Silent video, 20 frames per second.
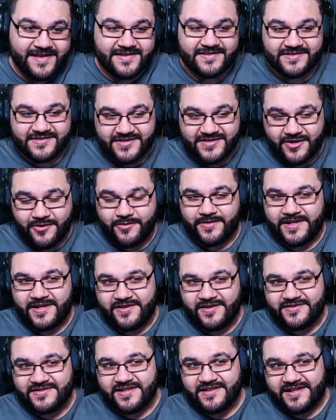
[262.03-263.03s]
So,
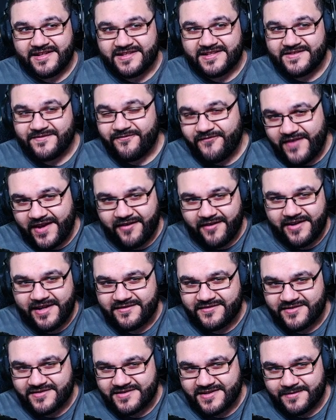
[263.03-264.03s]
here's the thing that's very
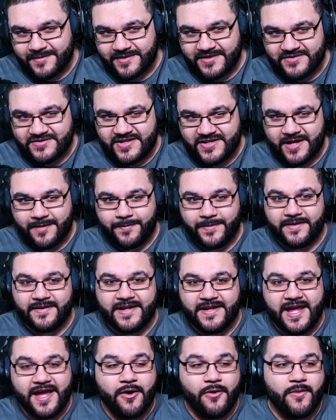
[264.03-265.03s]
interesting about this
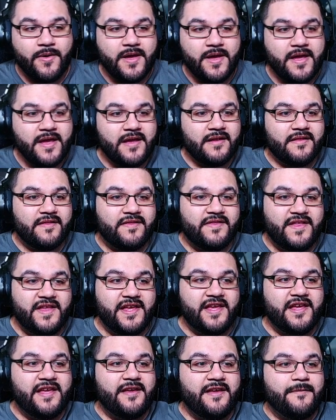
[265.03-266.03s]
champion. Now,
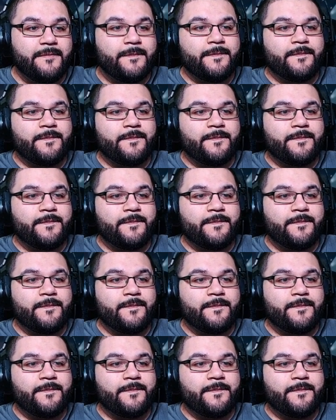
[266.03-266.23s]
the